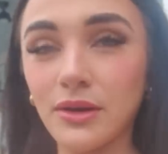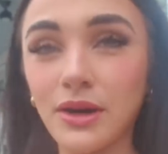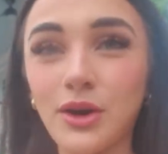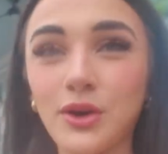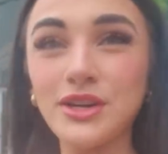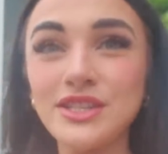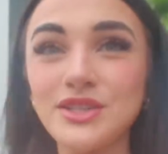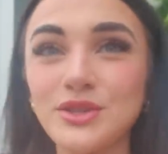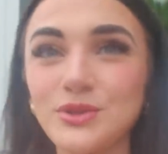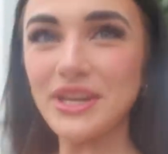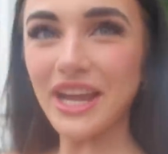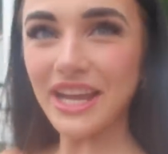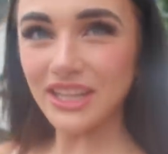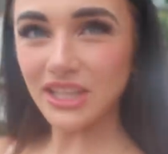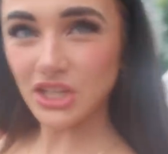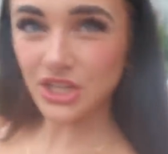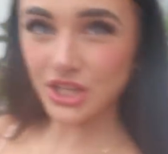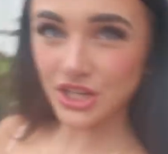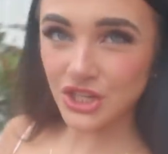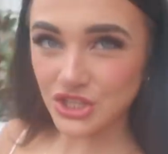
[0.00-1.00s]
We're going to
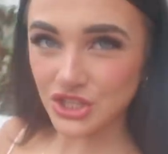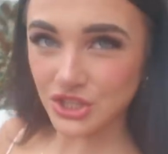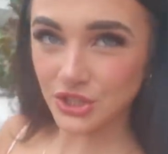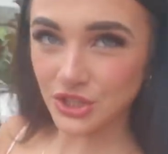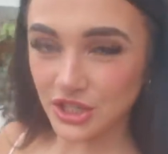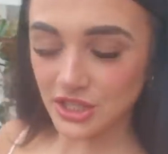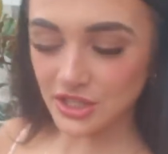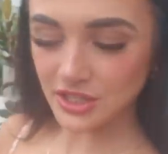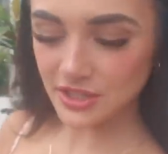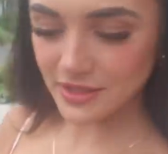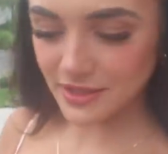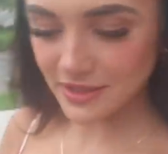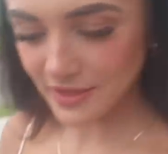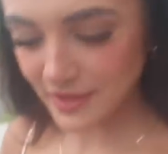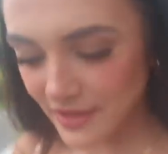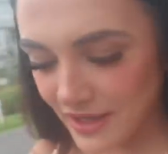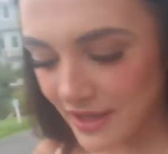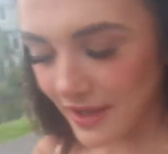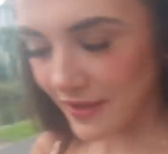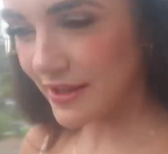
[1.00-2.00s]
Tyler Childers.
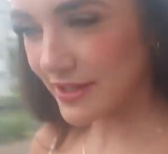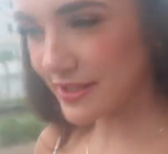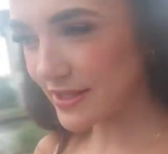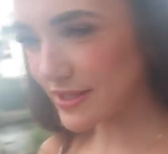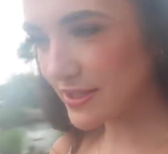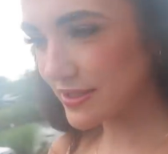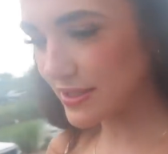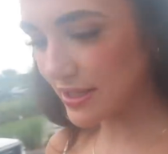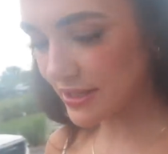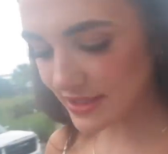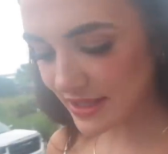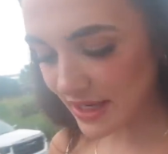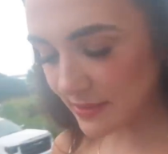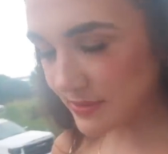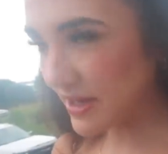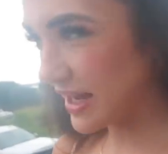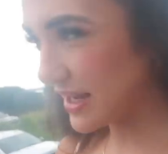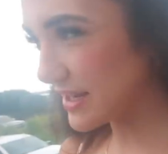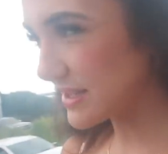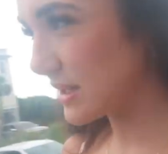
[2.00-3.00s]
This is the
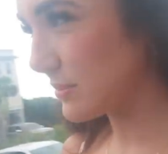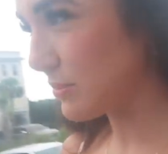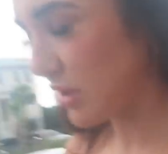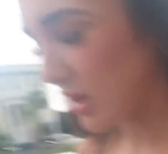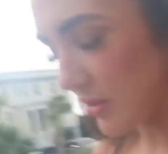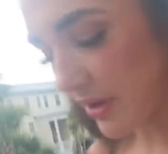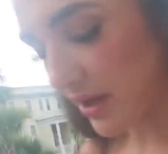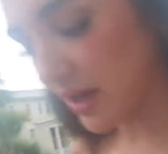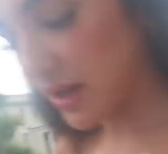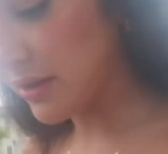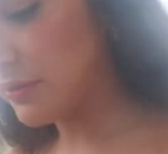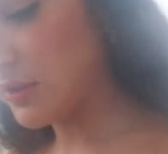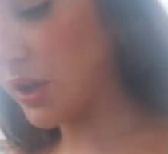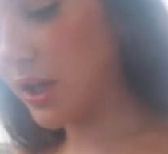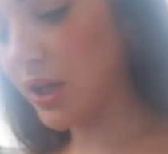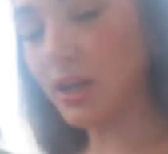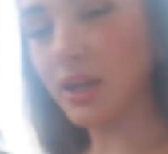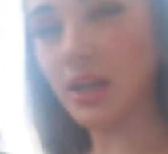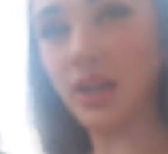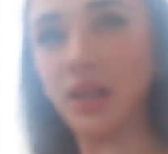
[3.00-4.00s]
same day as the apartment hunt
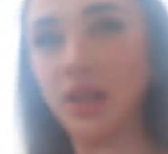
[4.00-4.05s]
vlog.